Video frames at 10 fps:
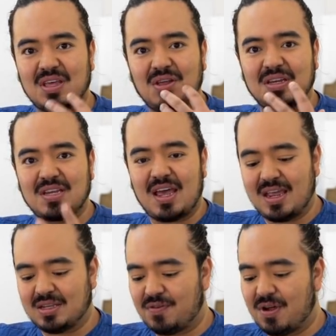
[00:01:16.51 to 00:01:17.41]
They only
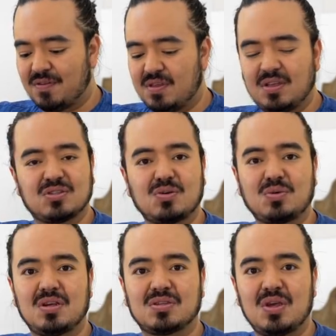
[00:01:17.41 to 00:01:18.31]
taste 5 things:
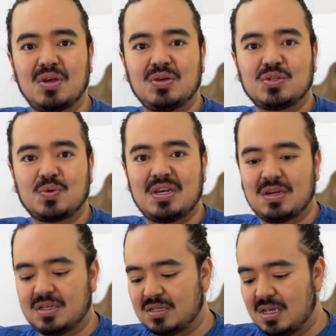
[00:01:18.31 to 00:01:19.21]
saltiness,
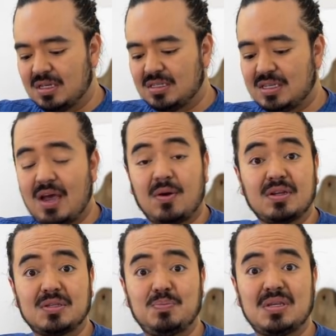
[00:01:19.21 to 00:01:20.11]
sweetness,
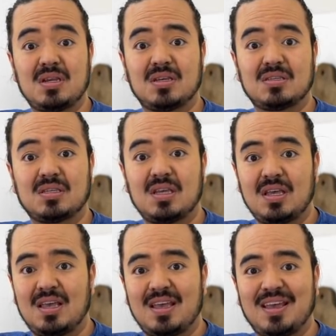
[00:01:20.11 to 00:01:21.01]
sourness, bitterness,
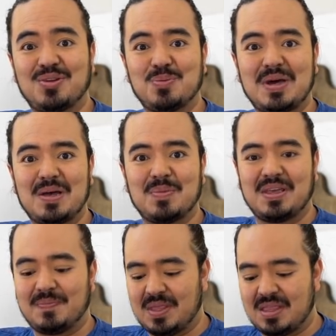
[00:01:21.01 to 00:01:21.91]
and umami.